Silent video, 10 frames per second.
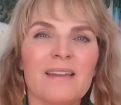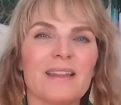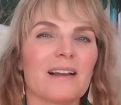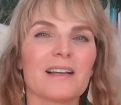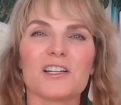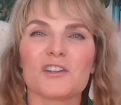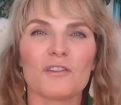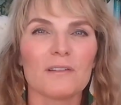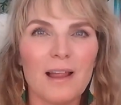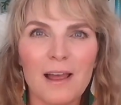The
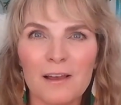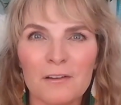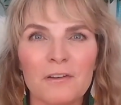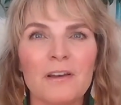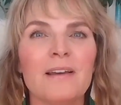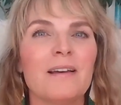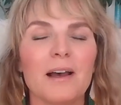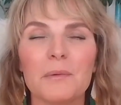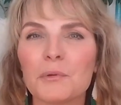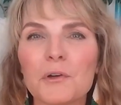unconditional love,
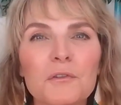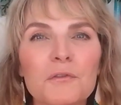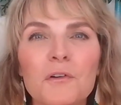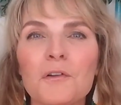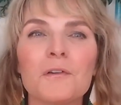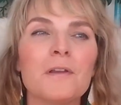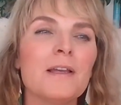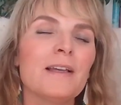approval,